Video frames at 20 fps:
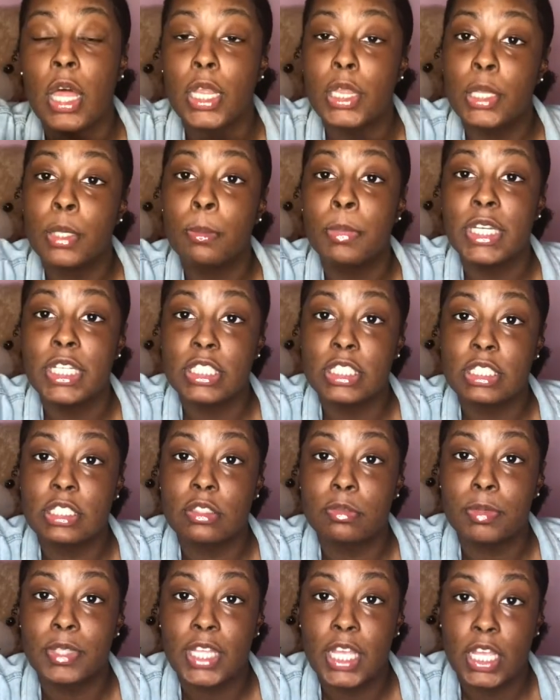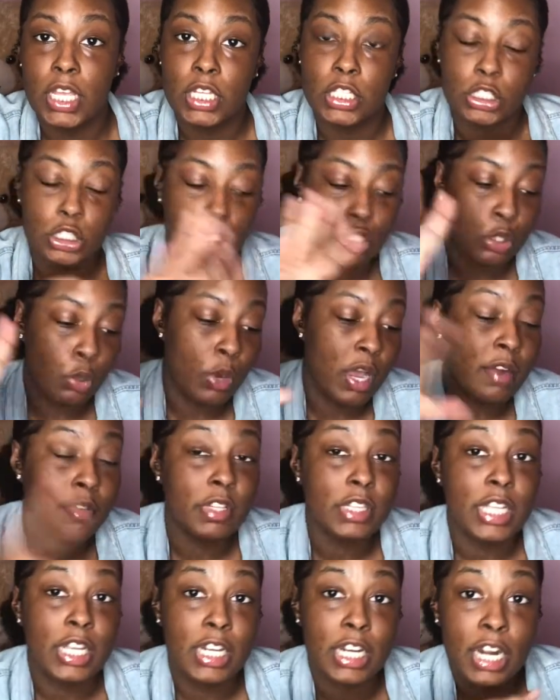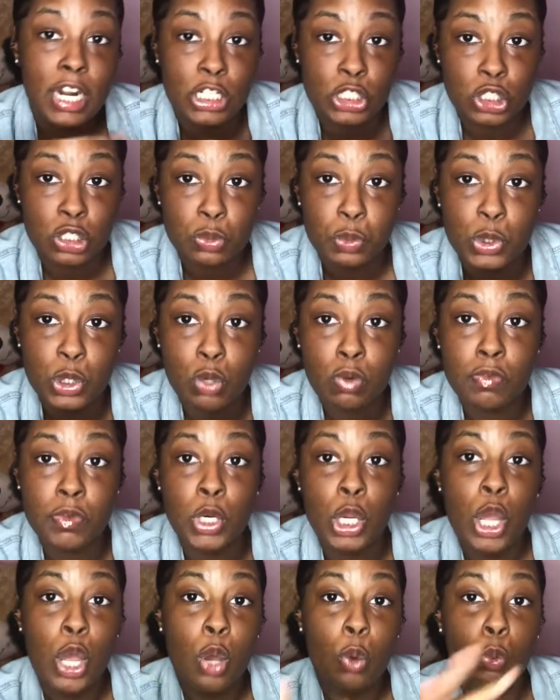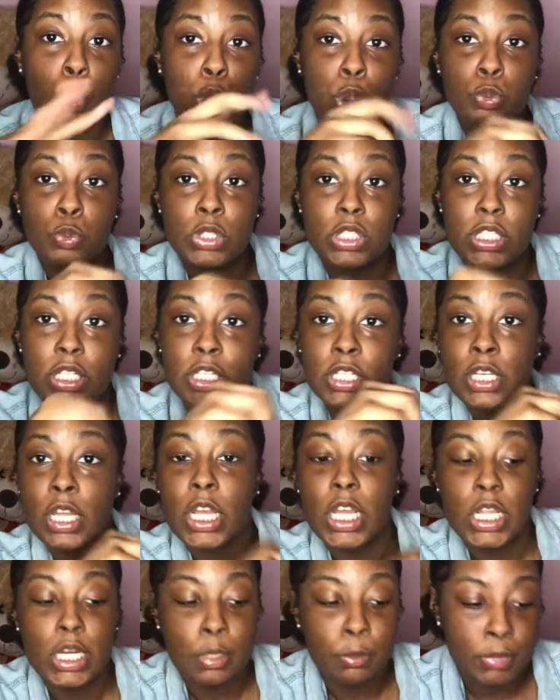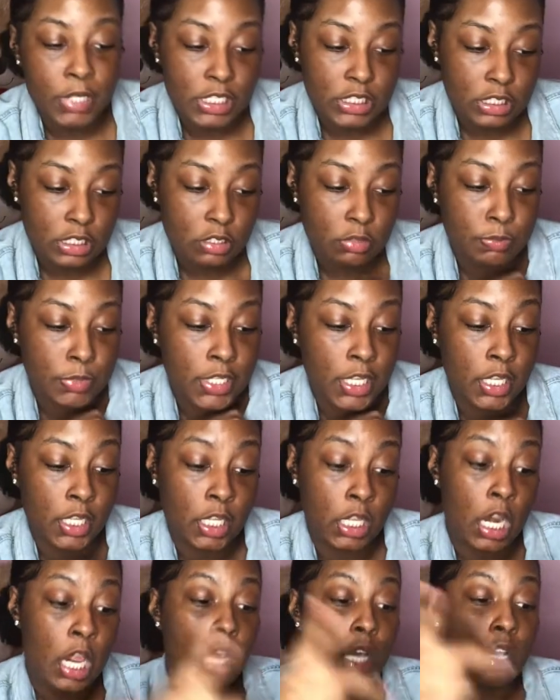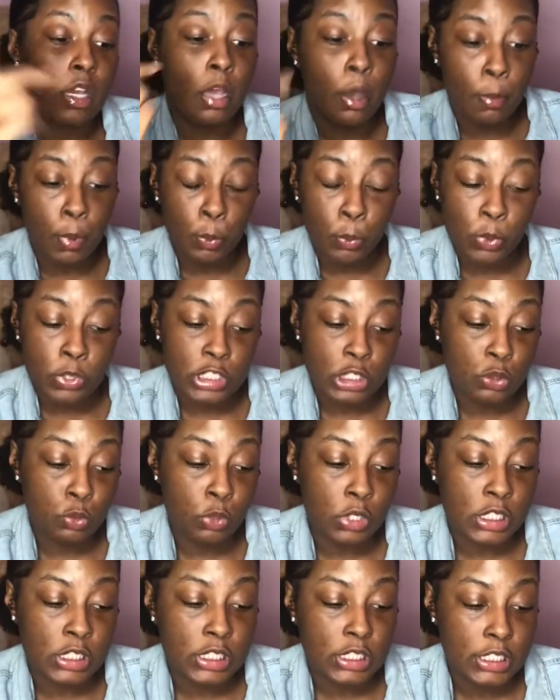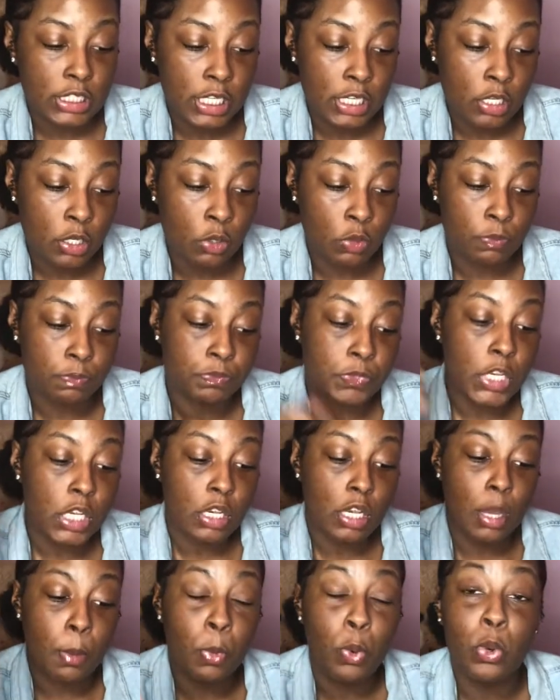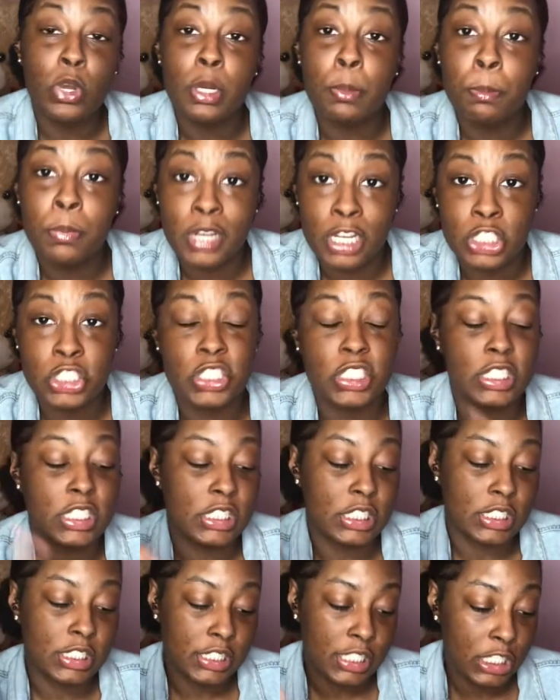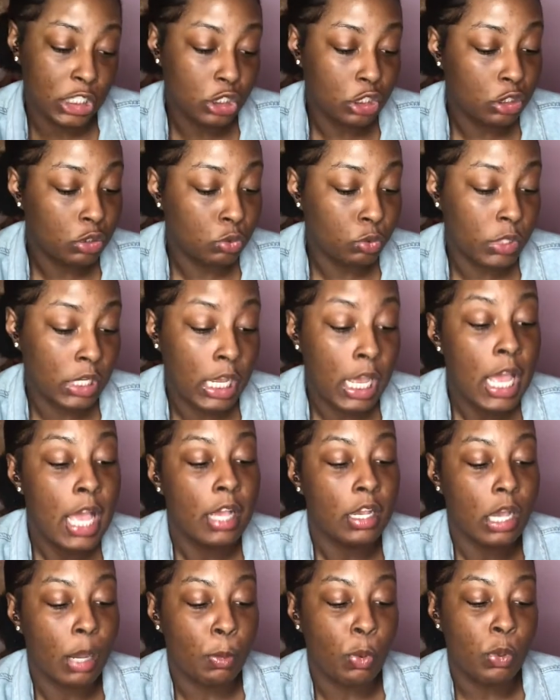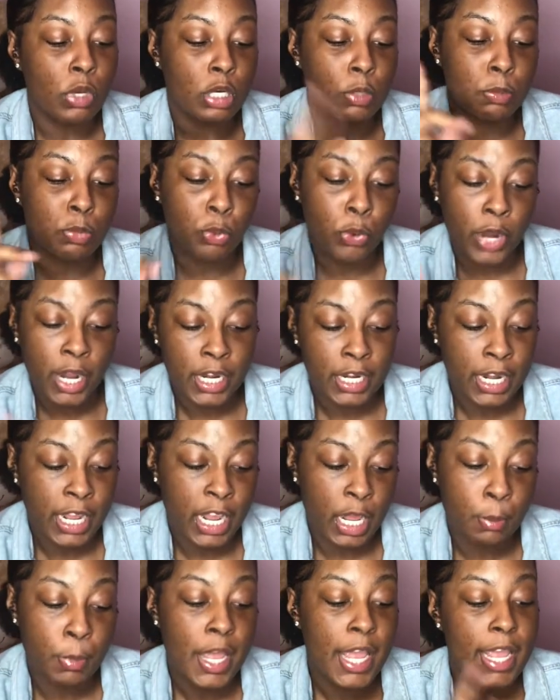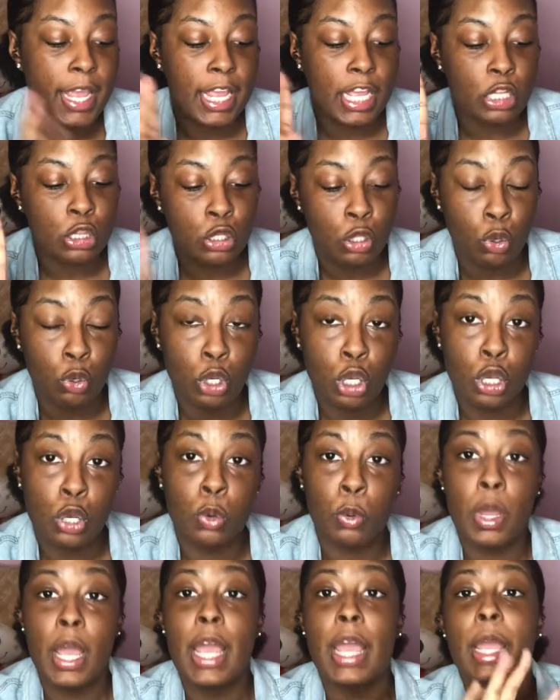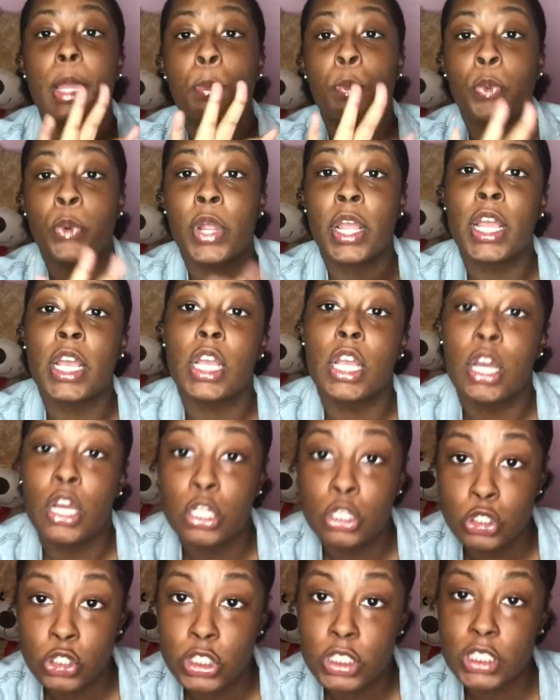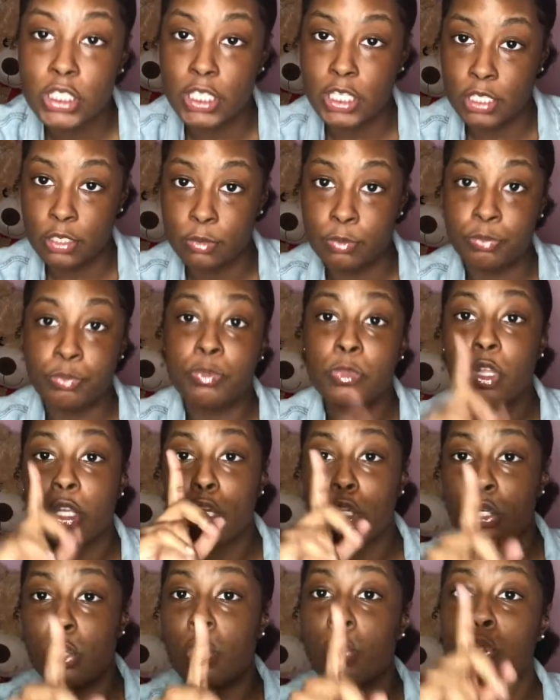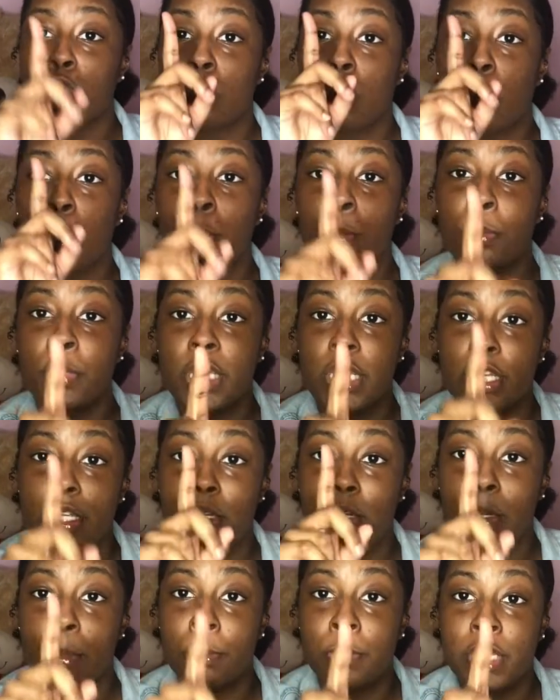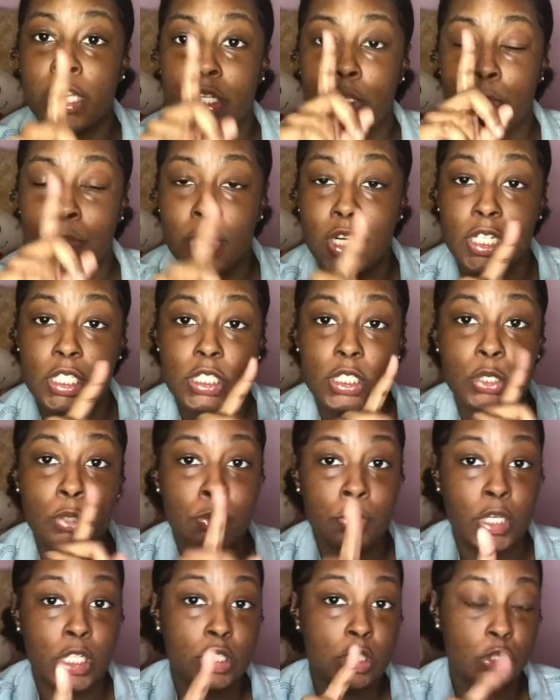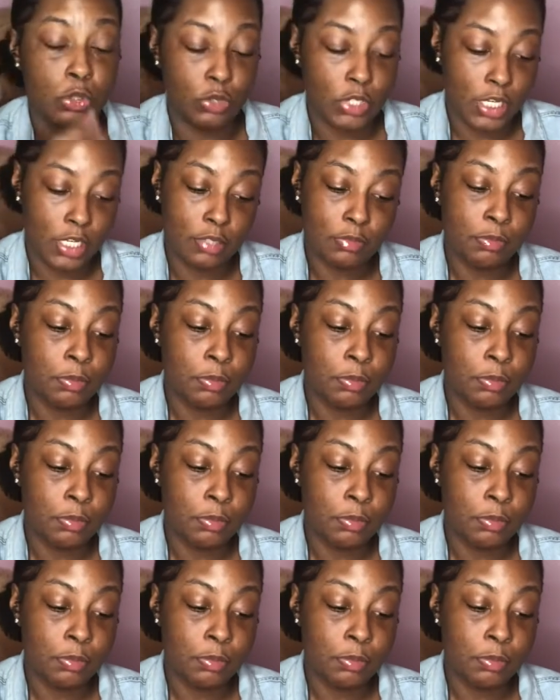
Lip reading: the business plan. So everything that I just went over was within the business plan. Come up with what you want to sell, come up with a budget and stick to it, come up with a brand name and logo and brand color scheme. Those are big musts. You must do that.